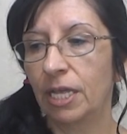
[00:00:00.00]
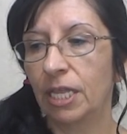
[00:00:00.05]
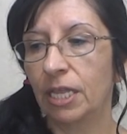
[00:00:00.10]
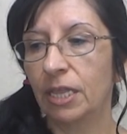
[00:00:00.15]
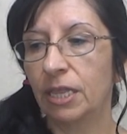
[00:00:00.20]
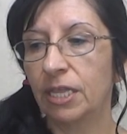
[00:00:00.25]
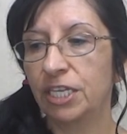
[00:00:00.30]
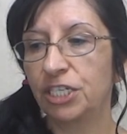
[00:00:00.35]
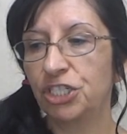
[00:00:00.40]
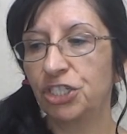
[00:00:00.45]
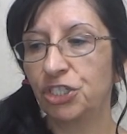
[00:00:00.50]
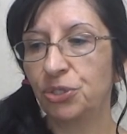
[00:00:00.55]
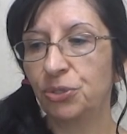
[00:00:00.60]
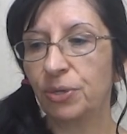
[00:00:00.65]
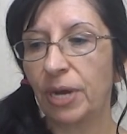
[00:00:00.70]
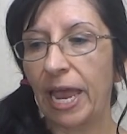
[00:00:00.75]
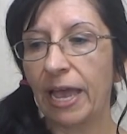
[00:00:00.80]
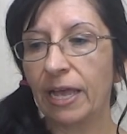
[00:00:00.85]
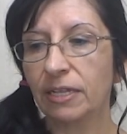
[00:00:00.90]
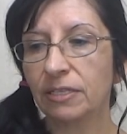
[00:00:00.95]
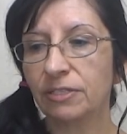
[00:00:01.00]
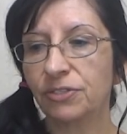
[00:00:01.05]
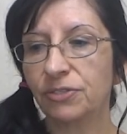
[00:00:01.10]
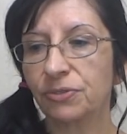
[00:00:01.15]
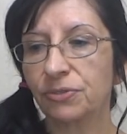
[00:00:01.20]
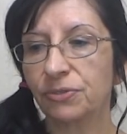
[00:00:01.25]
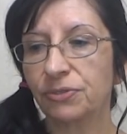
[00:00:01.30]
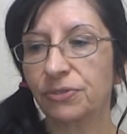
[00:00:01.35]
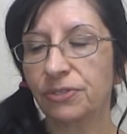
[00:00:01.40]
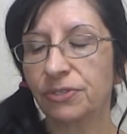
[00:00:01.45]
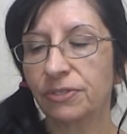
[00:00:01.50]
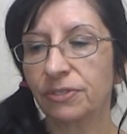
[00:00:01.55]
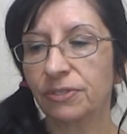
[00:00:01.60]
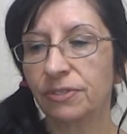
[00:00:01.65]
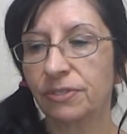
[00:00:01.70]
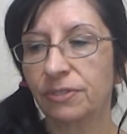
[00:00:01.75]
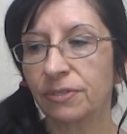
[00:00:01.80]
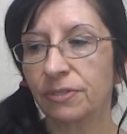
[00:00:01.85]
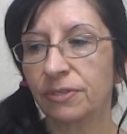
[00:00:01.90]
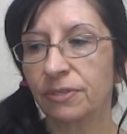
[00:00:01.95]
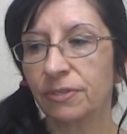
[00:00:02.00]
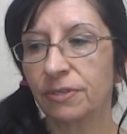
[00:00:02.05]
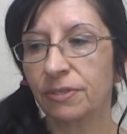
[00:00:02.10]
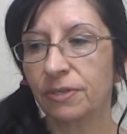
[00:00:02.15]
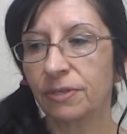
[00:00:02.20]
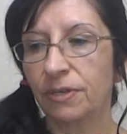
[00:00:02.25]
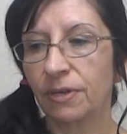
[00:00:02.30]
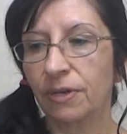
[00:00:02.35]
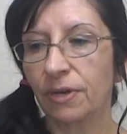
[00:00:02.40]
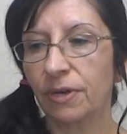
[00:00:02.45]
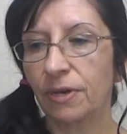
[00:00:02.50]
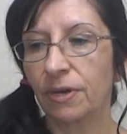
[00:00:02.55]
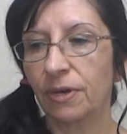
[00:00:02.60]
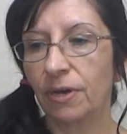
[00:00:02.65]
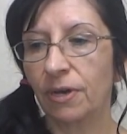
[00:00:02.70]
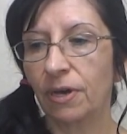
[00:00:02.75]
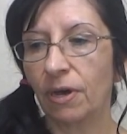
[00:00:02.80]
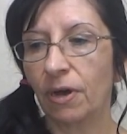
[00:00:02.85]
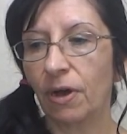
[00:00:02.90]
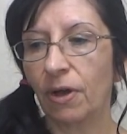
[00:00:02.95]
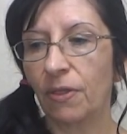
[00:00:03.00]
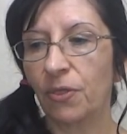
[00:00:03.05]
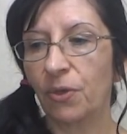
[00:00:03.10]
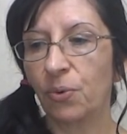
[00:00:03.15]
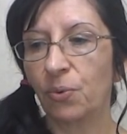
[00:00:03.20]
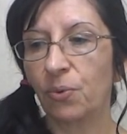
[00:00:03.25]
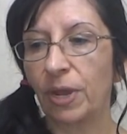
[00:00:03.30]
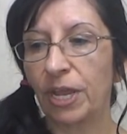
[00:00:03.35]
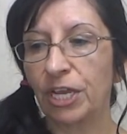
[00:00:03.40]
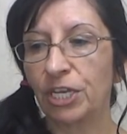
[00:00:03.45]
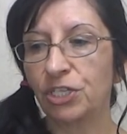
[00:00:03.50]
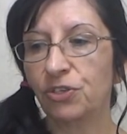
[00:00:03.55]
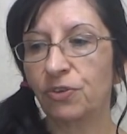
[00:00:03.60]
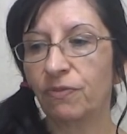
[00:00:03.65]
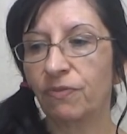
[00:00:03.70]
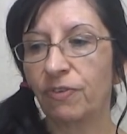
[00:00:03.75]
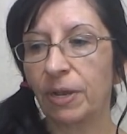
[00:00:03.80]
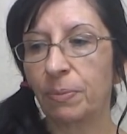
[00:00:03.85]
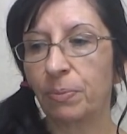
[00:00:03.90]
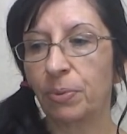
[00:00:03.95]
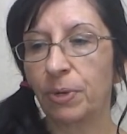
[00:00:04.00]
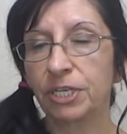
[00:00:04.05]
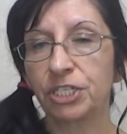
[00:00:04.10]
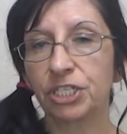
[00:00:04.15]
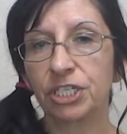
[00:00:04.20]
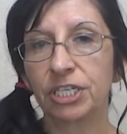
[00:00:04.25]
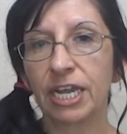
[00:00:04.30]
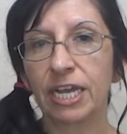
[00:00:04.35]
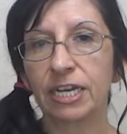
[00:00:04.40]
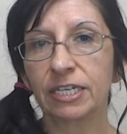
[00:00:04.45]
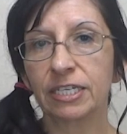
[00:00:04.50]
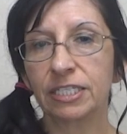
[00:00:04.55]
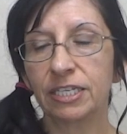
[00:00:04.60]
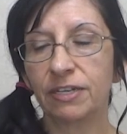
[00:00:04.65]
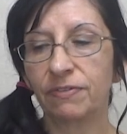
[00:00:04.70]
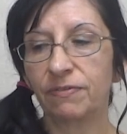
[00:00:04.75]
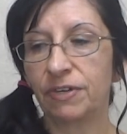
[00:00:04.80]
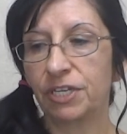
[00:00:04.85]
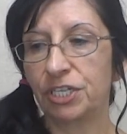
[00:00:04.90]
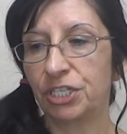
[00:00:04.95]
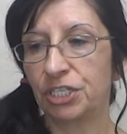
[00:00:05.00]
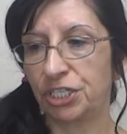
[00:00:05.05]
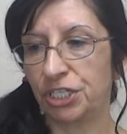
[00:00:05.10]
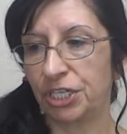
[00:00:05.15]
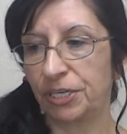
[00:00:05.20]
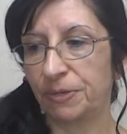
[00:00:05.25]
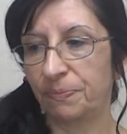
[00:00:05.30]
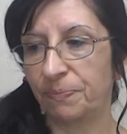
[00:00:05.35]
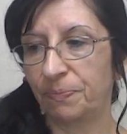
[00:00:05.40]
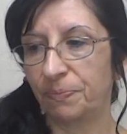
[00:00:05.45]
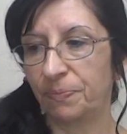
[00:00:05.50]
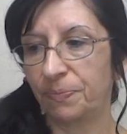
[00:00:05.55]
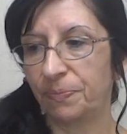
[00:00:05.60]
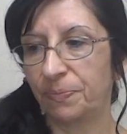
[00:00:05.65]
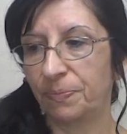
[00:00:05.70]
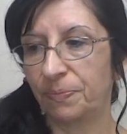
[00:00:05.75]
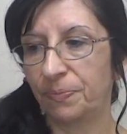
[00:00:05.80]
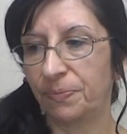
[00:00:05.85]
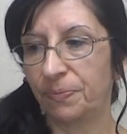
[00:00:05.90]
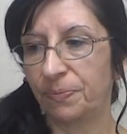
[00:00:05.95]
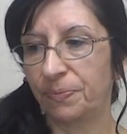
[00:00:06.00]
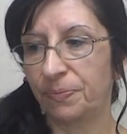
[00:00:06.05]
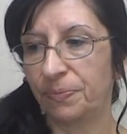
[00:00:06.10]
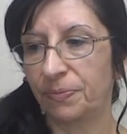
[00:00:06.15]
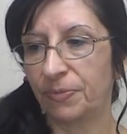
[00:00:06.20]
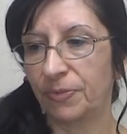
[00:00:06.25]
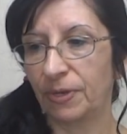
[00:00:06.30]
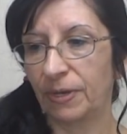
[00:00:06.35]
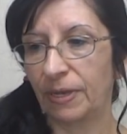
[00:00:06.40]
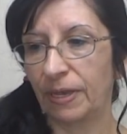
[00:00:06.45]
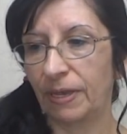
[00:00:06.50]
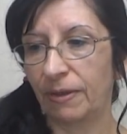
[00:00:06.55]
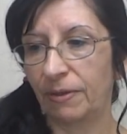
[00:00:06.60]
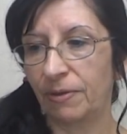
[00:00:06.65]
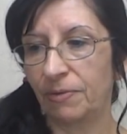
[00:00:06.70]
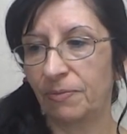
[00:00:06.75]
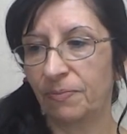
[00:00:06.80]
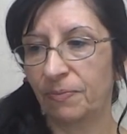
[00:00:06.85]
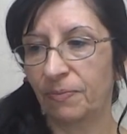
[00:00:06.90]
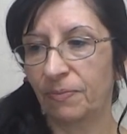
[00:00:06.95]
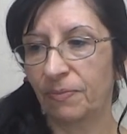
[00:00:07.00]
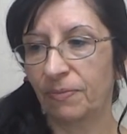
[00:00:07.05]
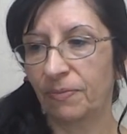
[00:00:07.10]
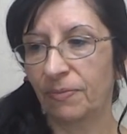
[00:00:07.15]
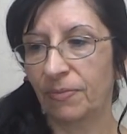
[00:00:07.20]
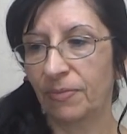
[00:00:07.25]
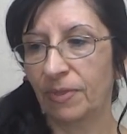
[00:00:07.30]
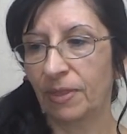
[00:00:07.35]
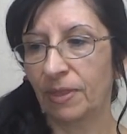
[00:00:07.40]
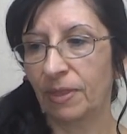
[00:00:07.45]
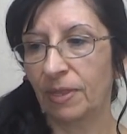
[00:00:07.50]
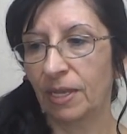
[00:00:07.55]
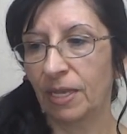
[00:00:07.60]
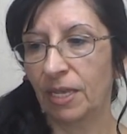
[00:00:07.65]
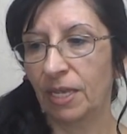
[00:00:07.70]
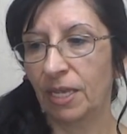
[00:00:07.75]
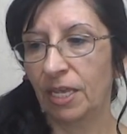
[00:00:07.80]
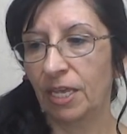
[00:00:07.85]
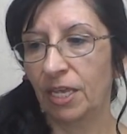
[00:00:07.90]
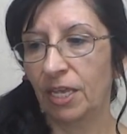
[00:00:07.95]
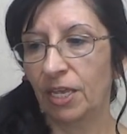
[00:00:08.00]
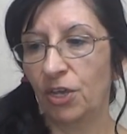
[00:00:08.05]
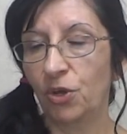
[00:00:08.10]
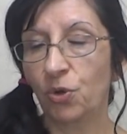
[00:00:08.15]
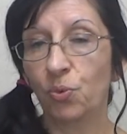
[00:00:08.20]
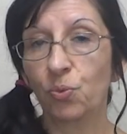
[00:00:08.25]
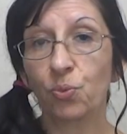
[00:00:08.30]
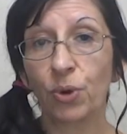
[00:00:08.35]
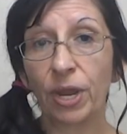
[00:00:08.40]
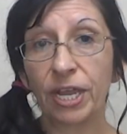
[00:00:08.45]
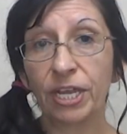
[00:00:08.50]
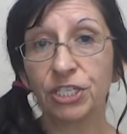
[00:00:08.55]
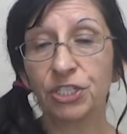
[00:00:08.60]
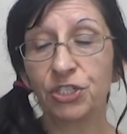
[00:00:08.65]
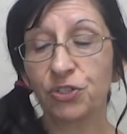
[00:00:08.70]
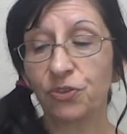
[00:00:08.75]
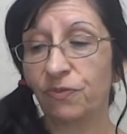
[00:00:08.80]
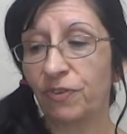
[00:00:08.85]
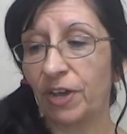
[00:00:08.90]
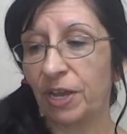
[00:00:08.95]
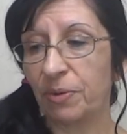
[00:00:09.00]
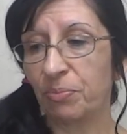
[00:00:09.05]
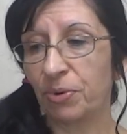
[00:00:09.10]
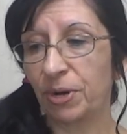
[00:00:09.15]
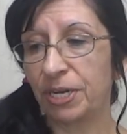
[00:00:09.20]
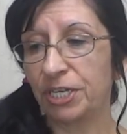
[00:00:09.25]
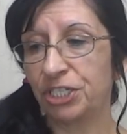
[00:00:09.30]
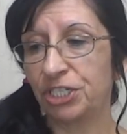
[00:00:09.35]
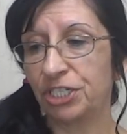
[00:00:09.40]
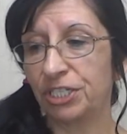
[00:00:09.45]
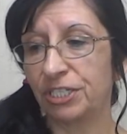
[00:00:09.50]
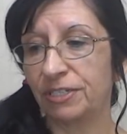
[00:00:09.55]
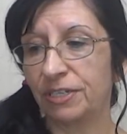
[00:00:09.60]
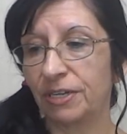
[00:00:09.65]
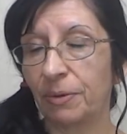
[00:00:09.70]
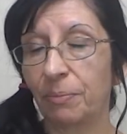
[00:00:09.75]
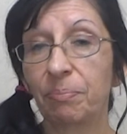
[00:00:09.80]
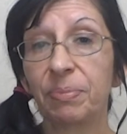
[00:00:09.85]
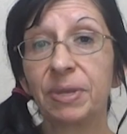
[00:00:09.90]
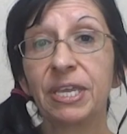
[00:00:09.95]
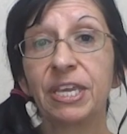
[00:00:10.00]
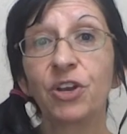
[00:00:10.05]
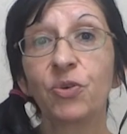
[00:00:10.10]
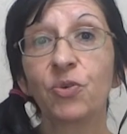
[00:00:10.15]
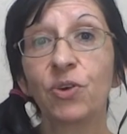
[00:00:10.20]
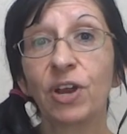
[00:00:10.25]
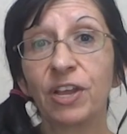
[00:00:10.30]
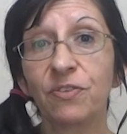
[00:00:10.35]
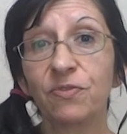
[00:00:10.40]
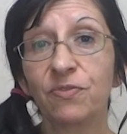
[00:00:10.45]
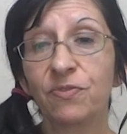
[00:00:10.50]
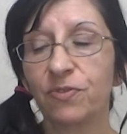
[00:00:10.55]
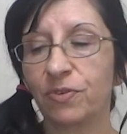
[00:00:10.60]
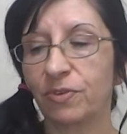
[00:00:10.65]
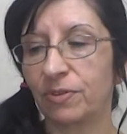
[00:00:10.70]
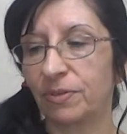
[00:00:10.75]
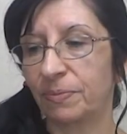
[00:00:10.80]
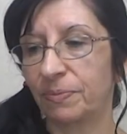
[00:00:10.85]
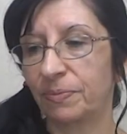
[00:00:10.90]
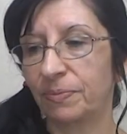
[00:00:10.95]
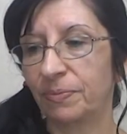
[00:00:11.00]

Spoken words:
List your answers on the Raise Your Vibration activity sheet. Okay. Raise your vibration. Be grateful.